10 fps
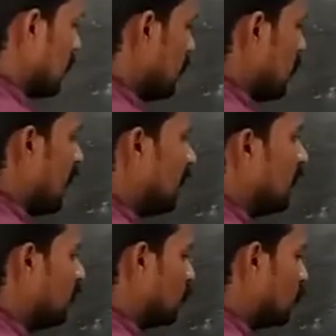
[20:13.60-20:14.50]

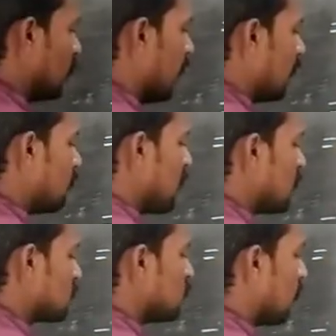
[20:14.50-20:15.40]
n into n
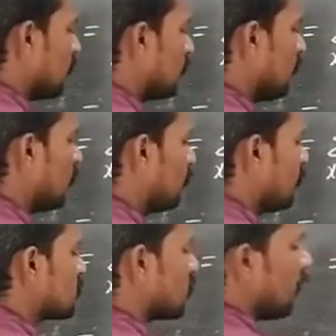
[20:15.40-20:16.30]
minus 1 into
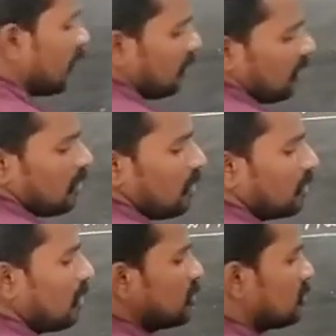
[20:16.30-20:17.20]
p square are
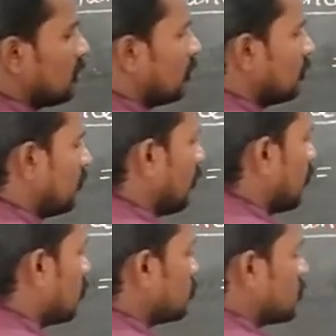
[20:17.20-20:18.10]
all constant taken
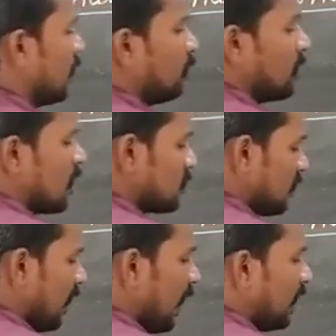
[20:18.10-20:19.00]
outside
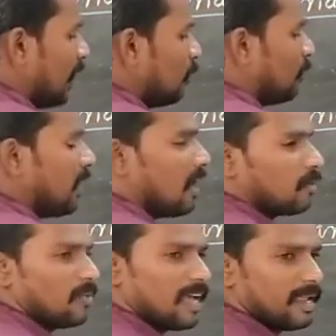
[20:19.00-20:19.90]
because n and p
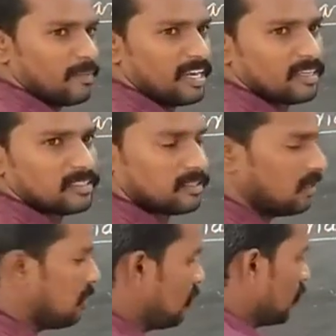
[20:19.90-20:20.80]
are parameters.
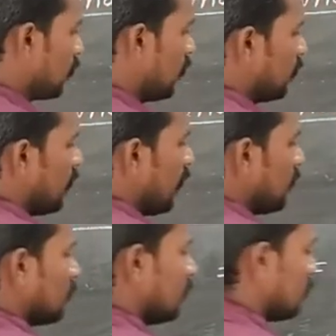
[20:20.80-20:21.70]
Okay. Then